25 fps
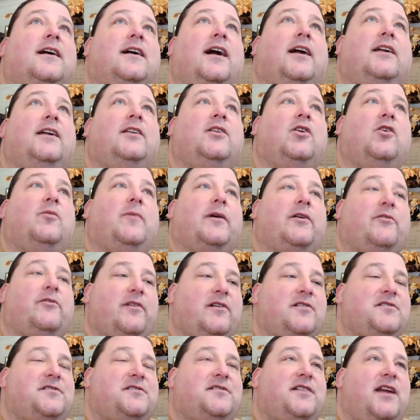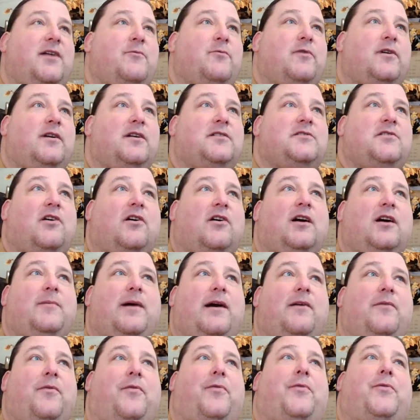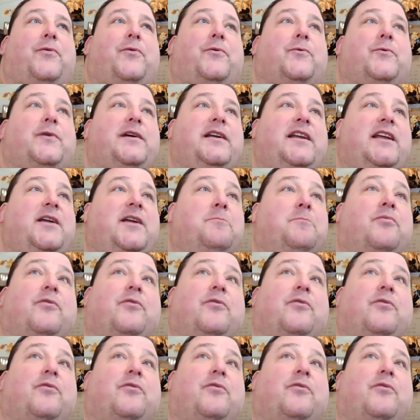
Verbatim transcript: Hello, my critters. Today we're going to talk about 3D